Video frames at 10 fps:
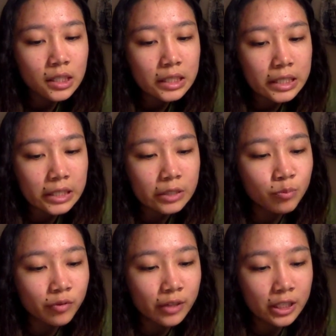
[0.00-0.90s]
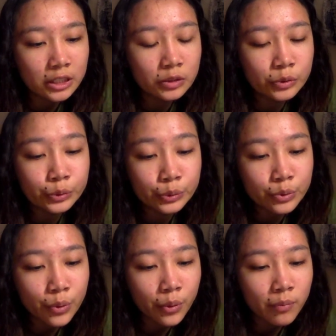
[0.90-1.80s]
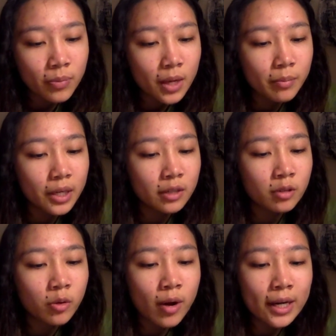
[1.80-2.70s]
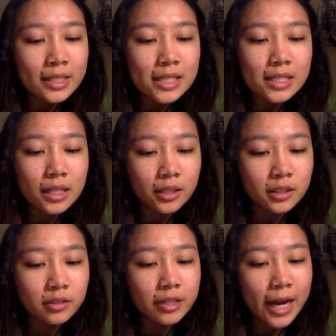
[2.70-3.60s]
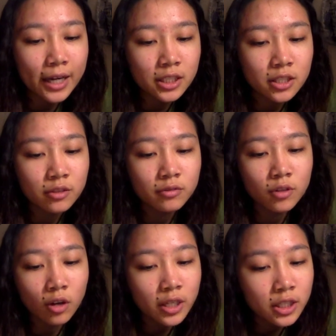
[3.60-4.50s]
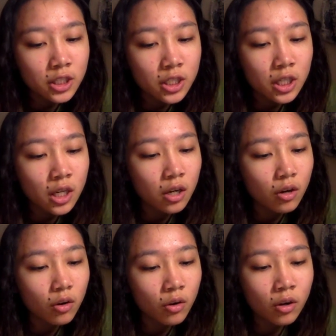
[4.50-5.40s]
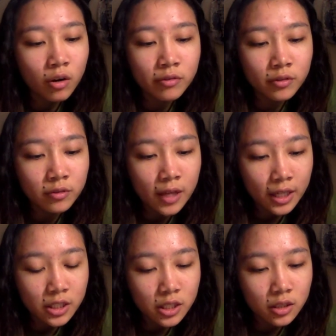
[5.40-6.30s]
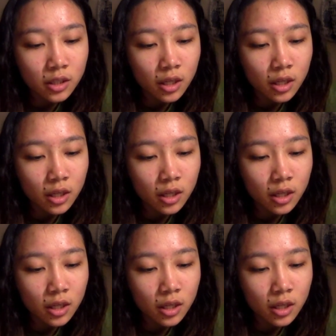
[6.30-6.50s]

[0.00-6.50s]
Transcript: Certain professionals do so, but it requires the secondary action of knowledge or of reflection.